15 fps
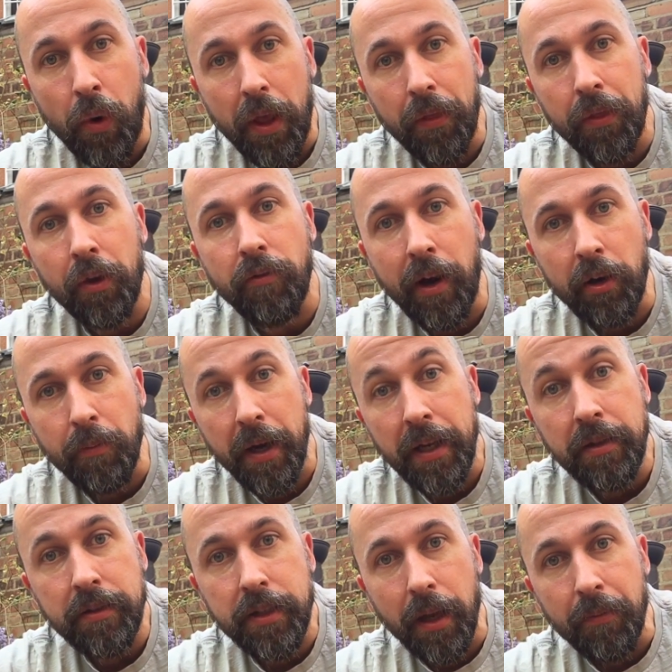width around my
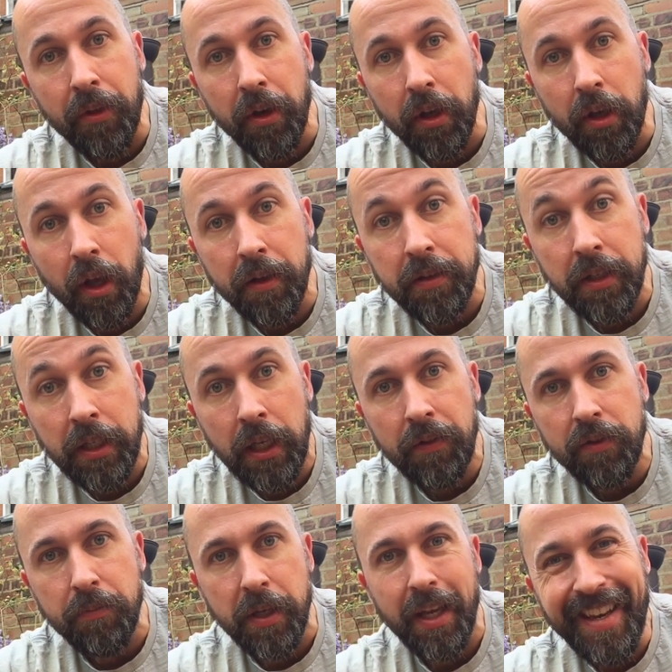instep that a gusset
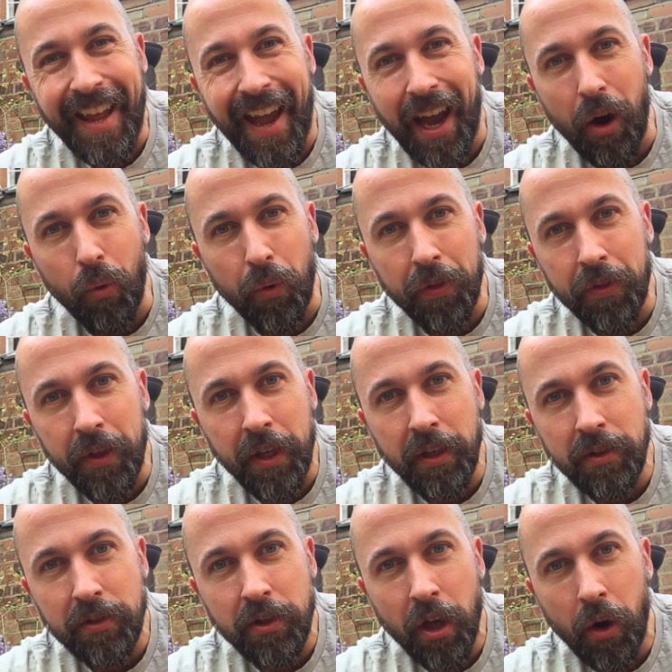gives me. Now with
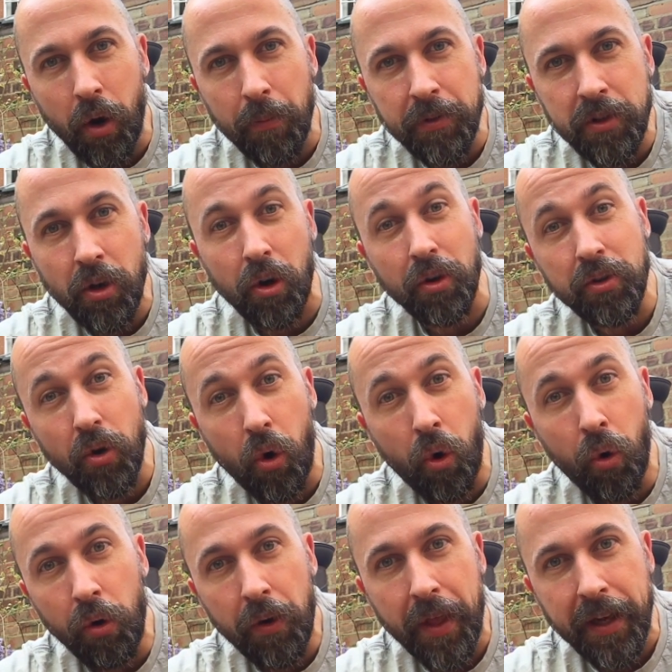these toe-up socks,
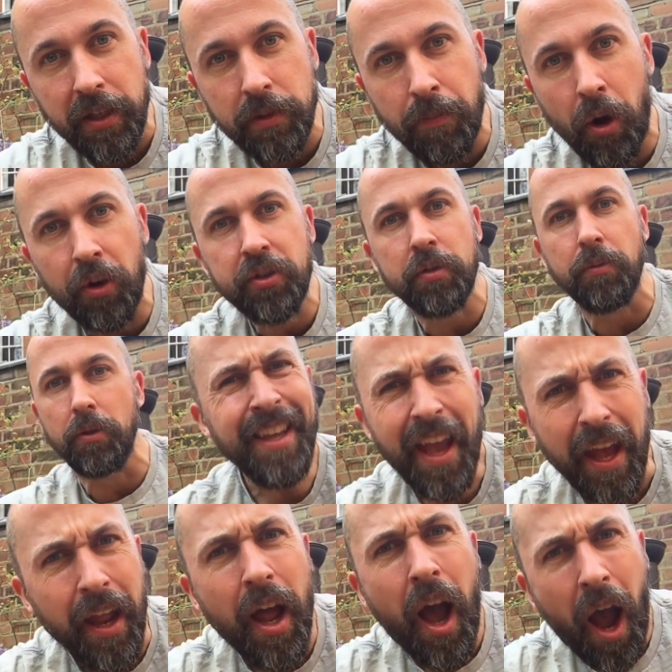all of that is possible.
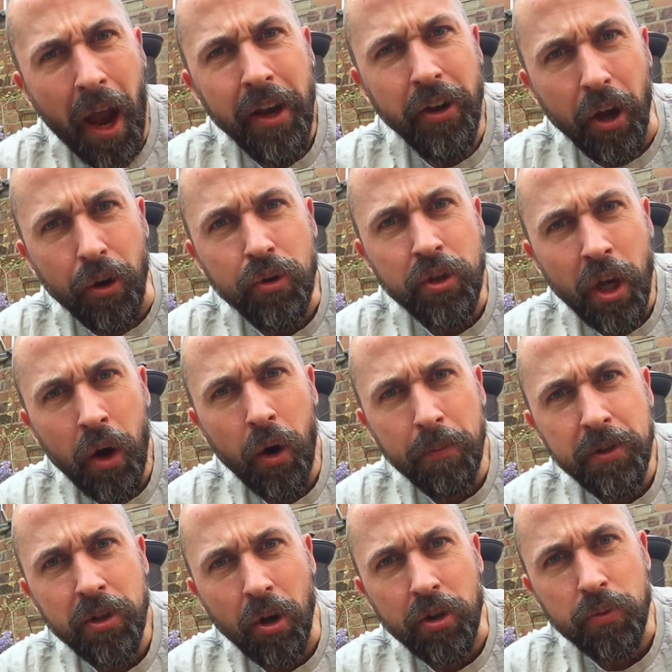Yeah, I know toe-up
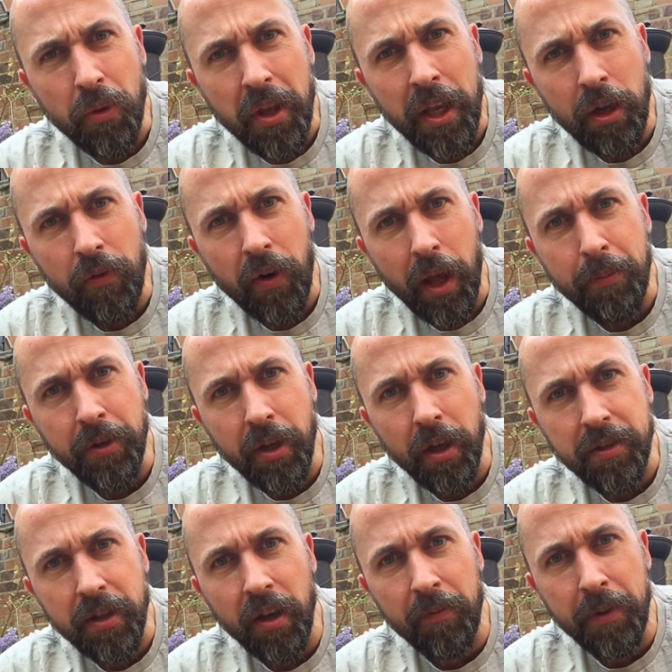socks with a heel flap and
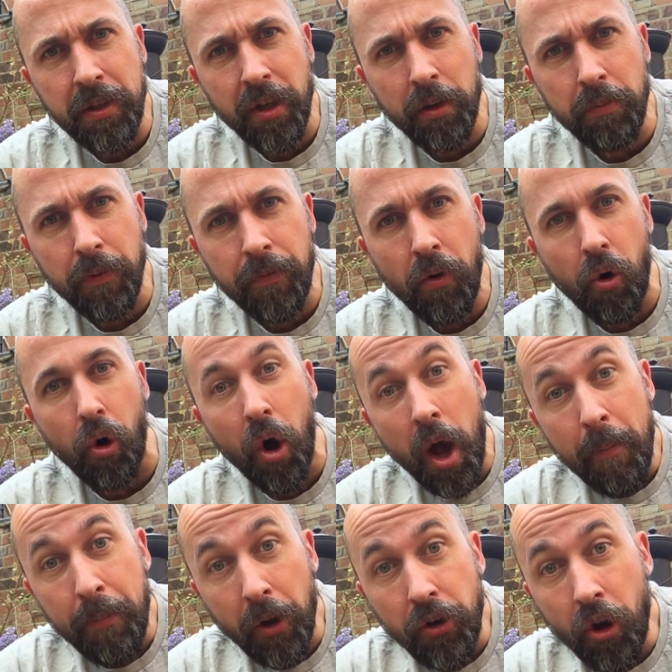gusset have been done before,
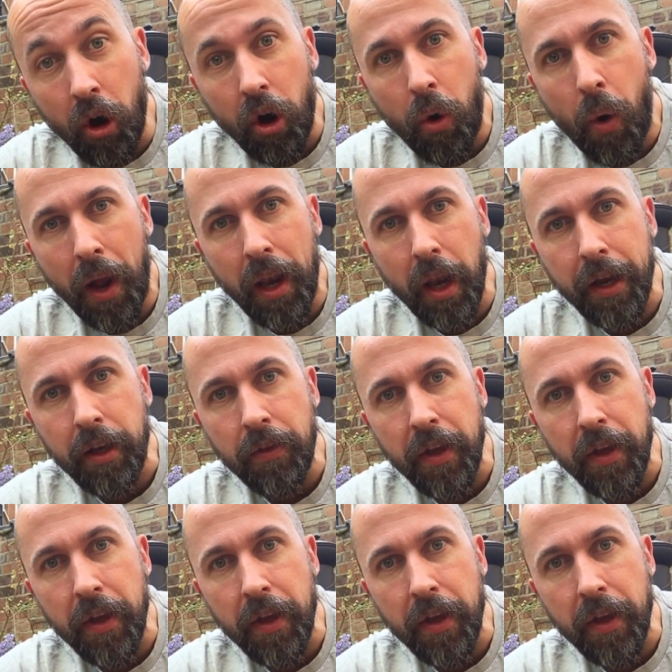but not quite like